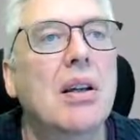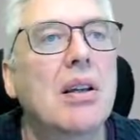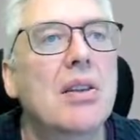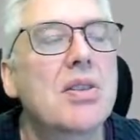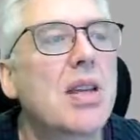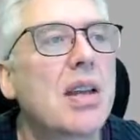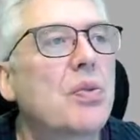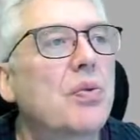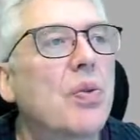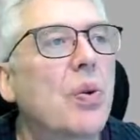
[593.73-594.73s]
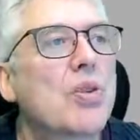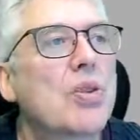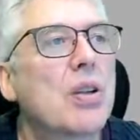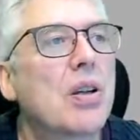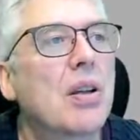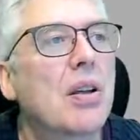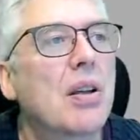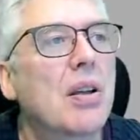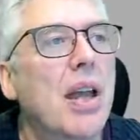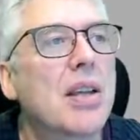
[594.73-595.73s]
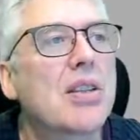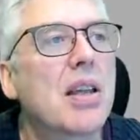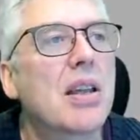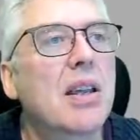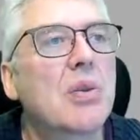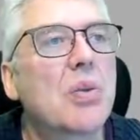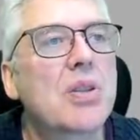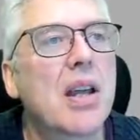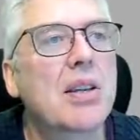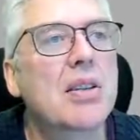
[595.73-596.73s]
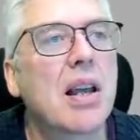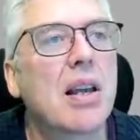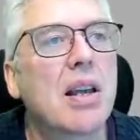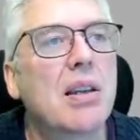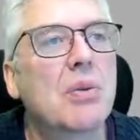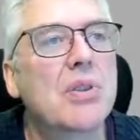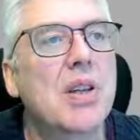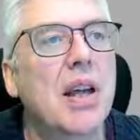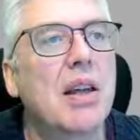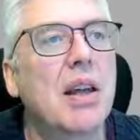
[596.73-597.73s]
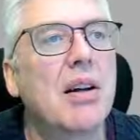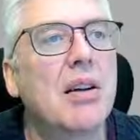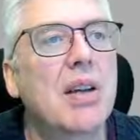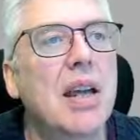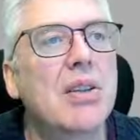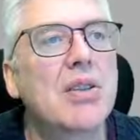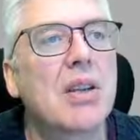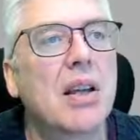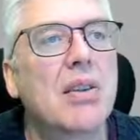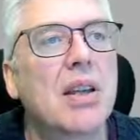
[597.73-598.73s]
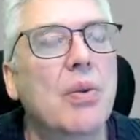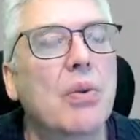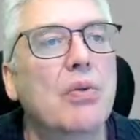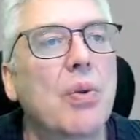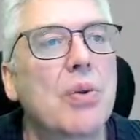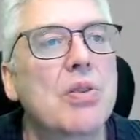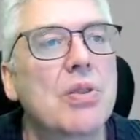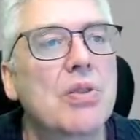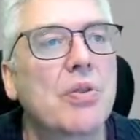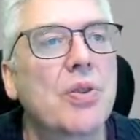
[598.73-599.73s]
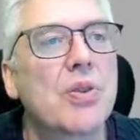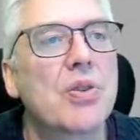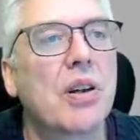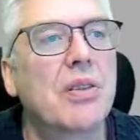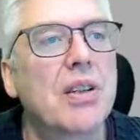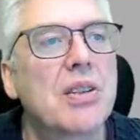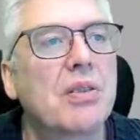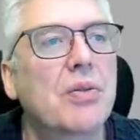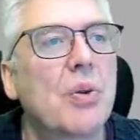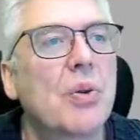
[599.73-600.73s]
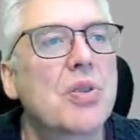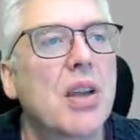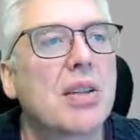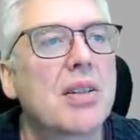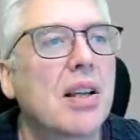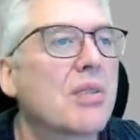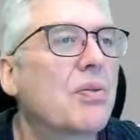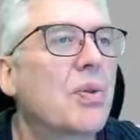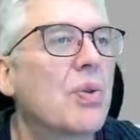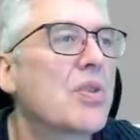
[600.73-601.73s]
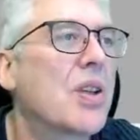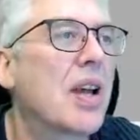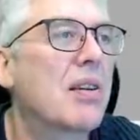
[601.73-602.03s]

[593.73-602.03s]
set to false. XA equals XL equals RX, and they are all false. So first RX is false, XL is false, and